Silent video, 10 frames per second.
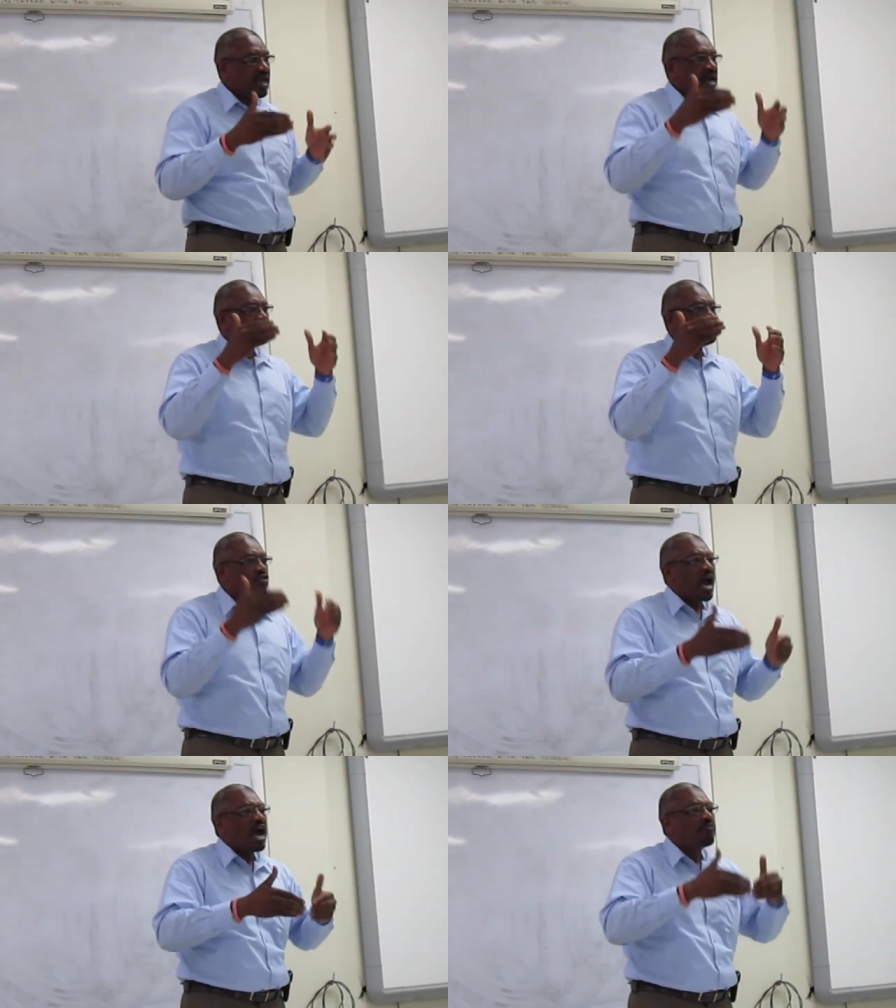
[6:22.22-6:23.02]
a
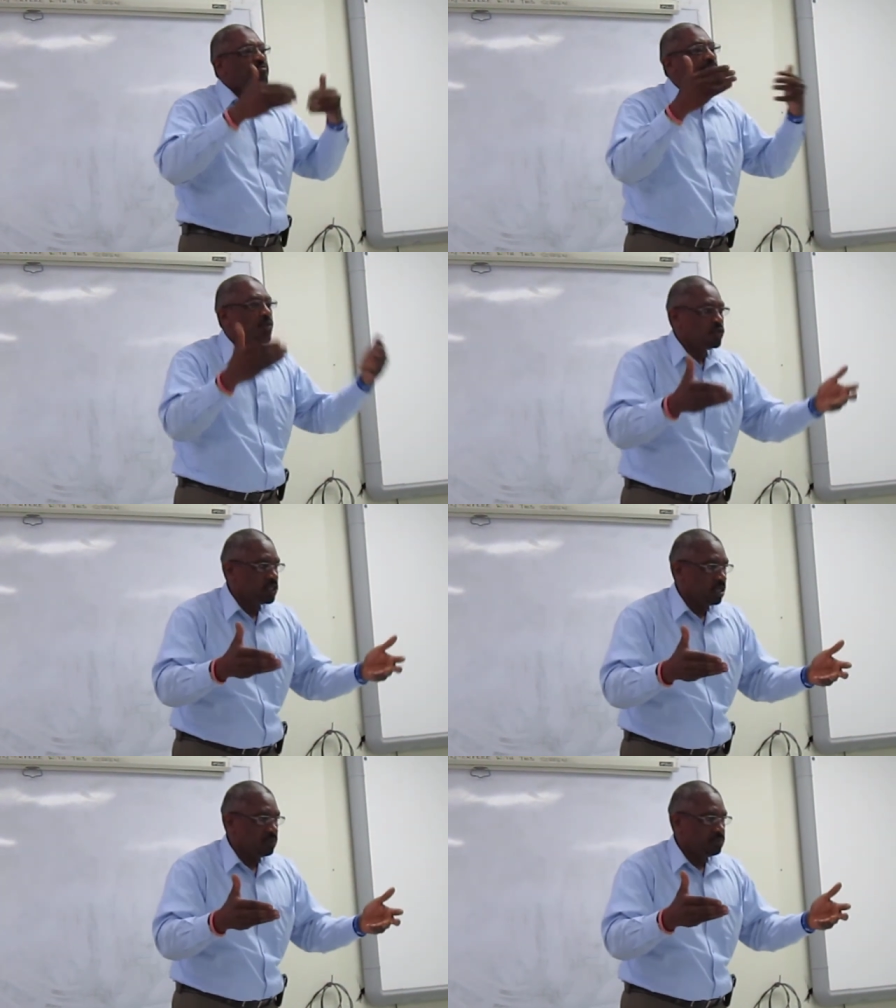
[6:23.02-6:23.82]
draft
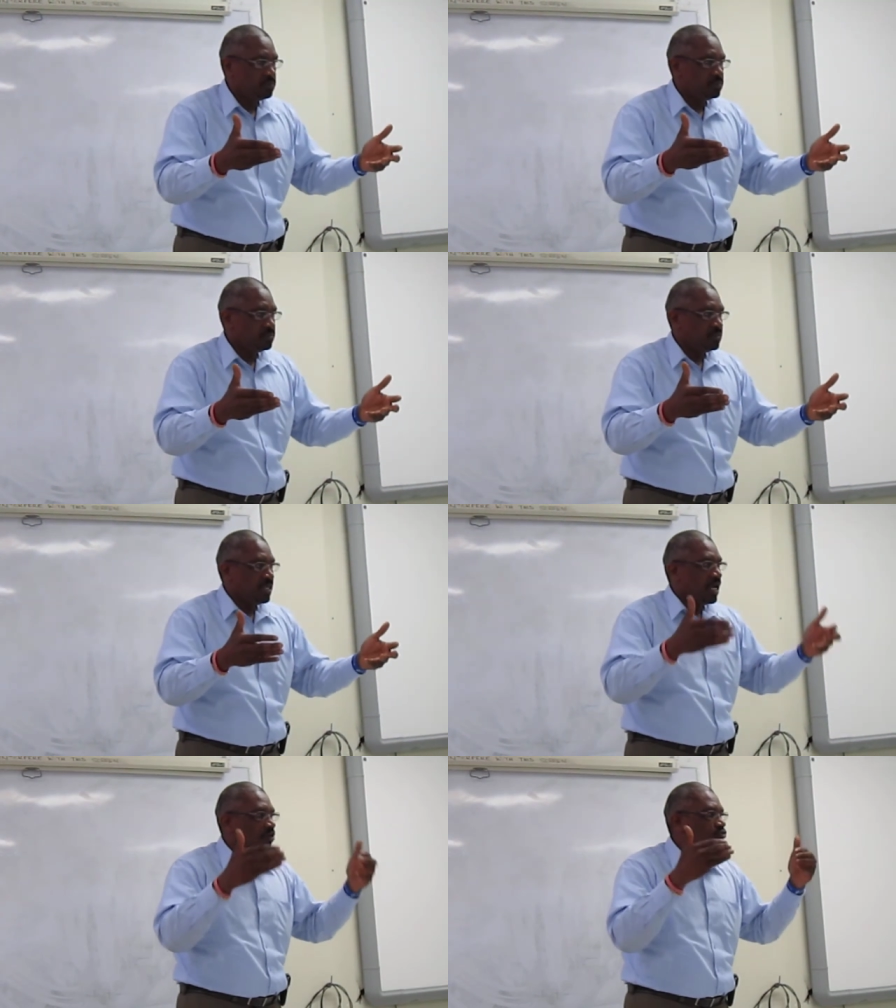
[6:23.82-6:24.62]
proposal
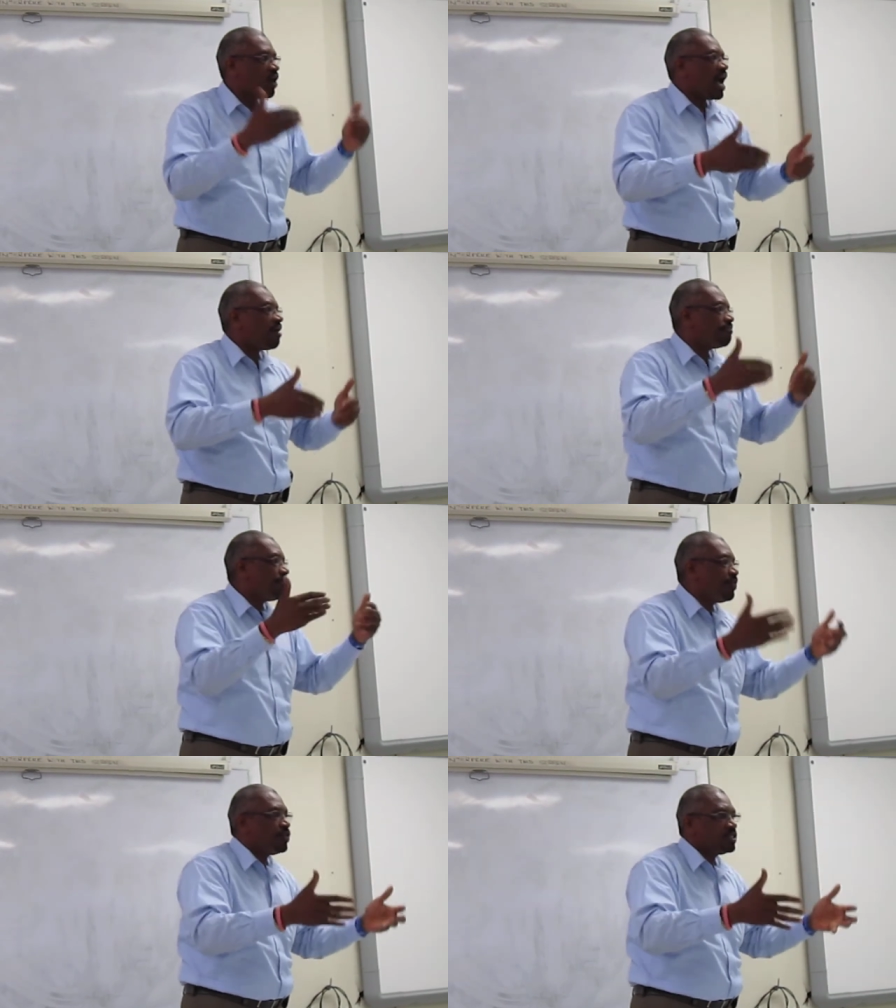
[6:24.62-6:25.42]
a draft
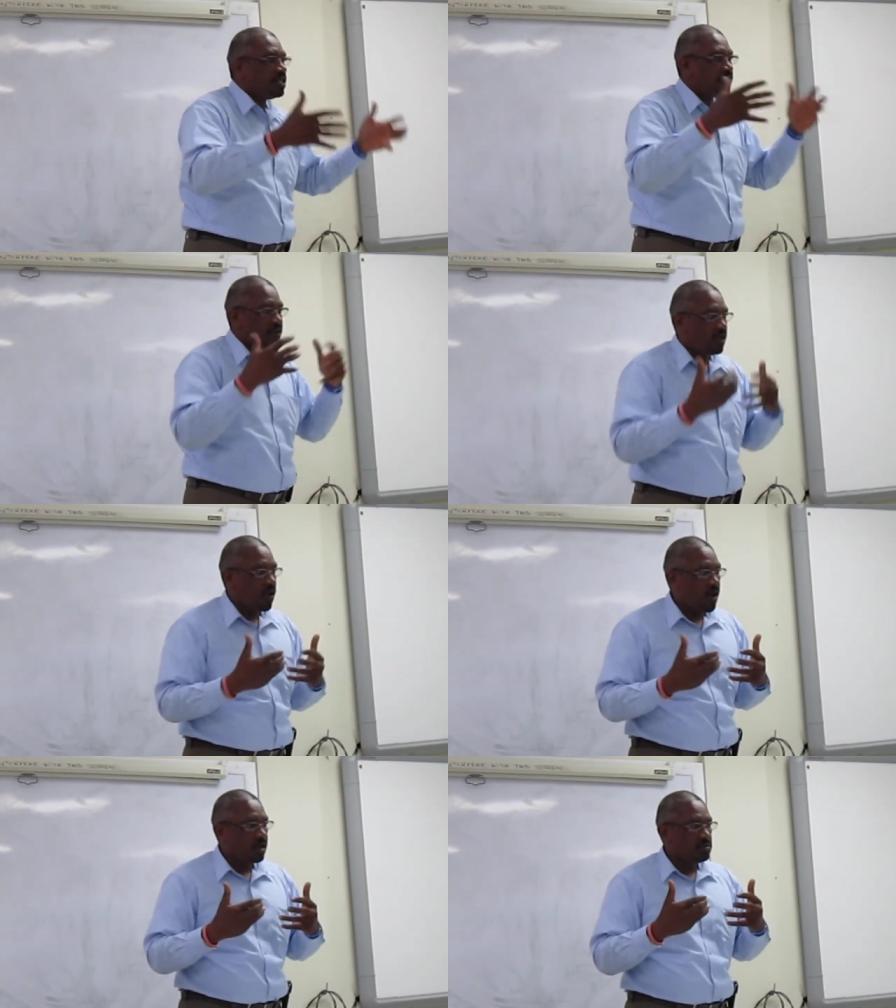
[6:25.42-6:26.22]
proposal of a
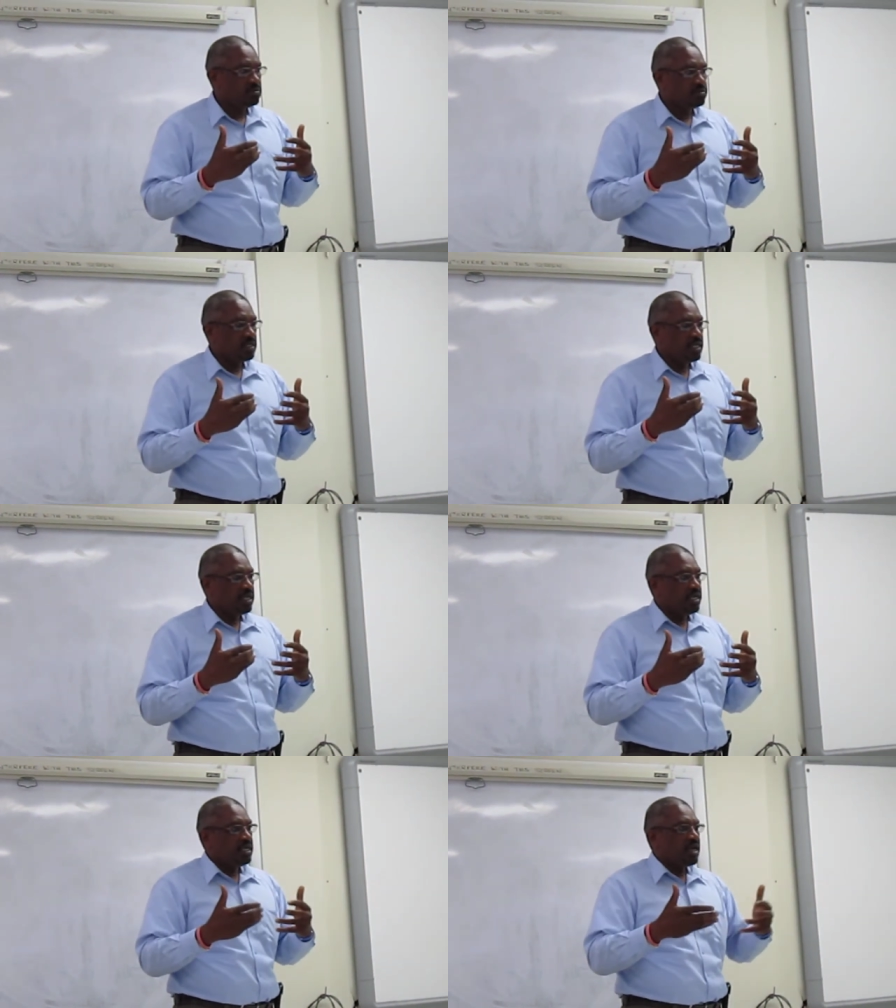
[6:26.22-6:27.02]
law
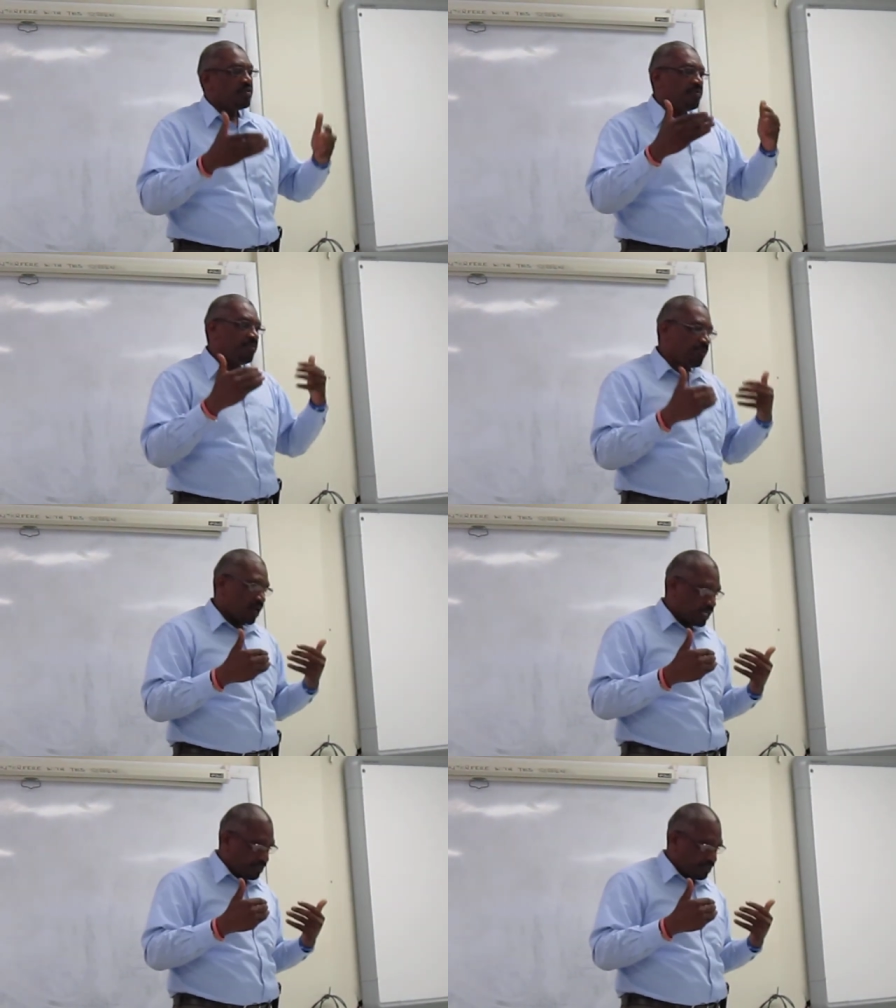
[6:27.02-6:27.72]
that will be brought to